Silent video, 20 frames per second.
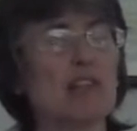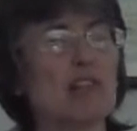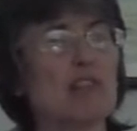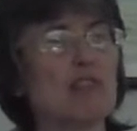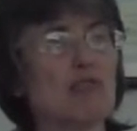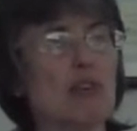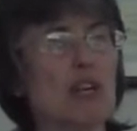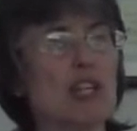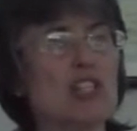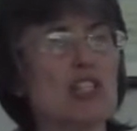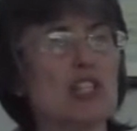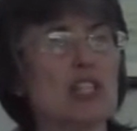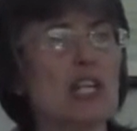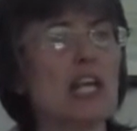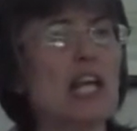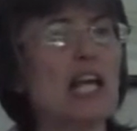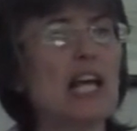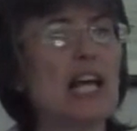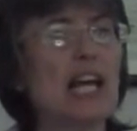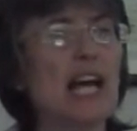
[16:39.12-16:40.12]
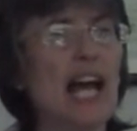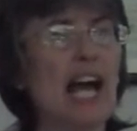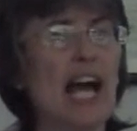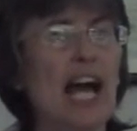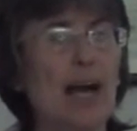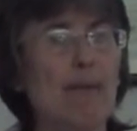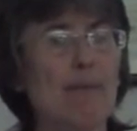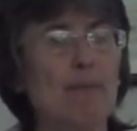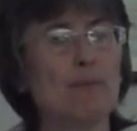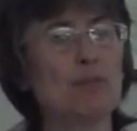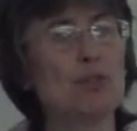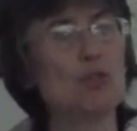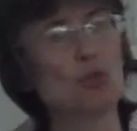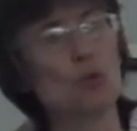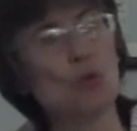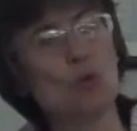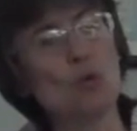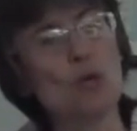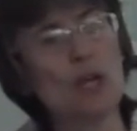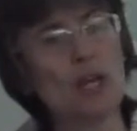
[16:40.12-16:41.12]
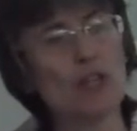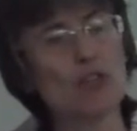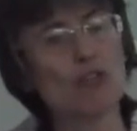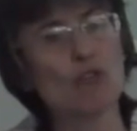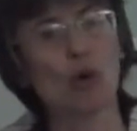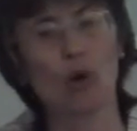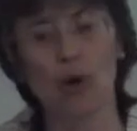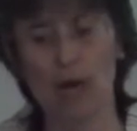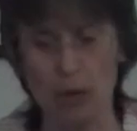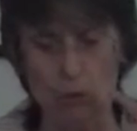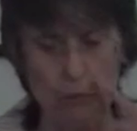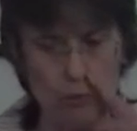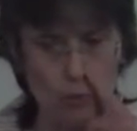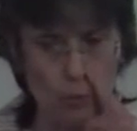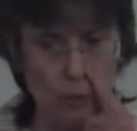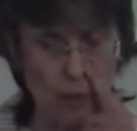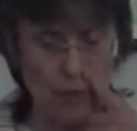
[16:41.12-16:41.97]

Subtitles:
illustration, to draw out